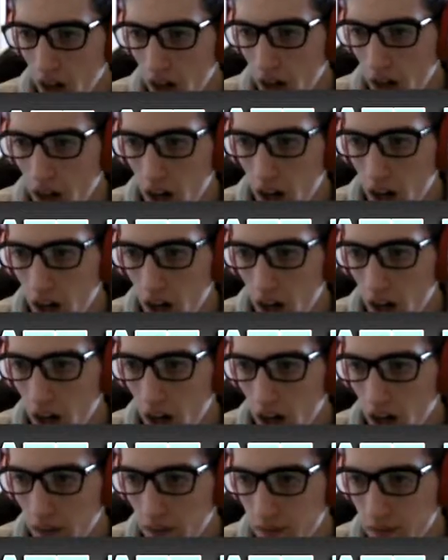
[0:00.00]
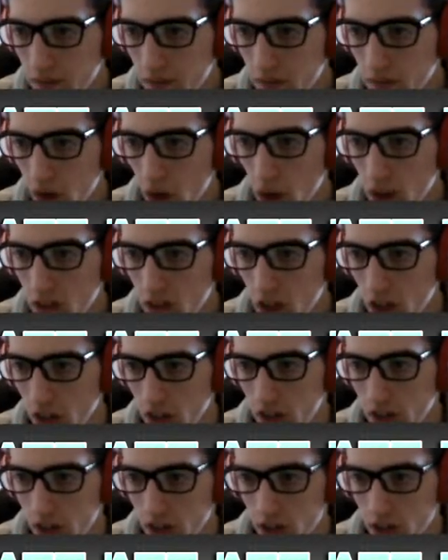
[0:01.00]
Oh, it's good,
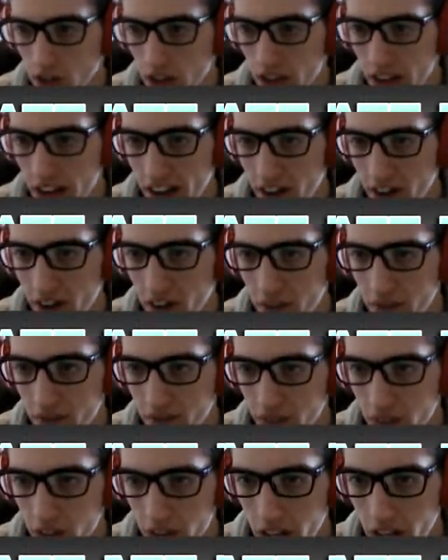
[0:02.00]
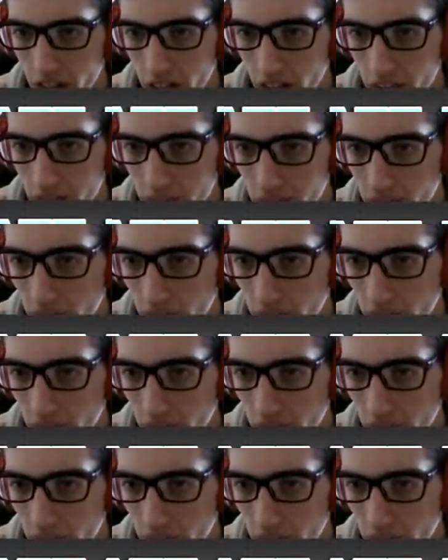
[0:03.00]
it's a good tackle. Okay,